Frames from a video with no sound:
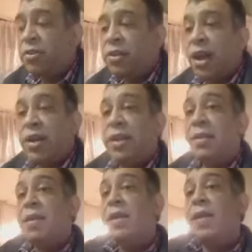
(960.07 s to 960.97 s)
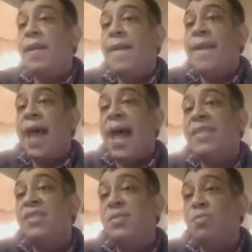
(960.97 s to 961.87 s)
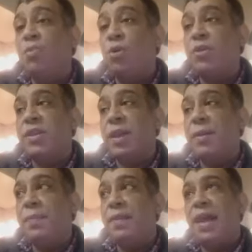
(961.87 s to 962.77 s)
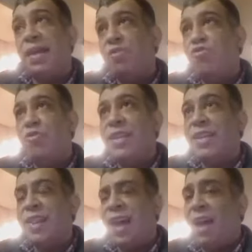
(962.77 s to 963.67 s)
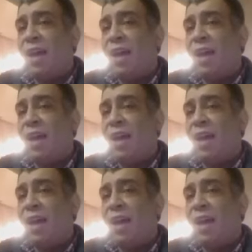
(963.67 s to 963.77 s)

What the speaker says: honey, add some water and drink that.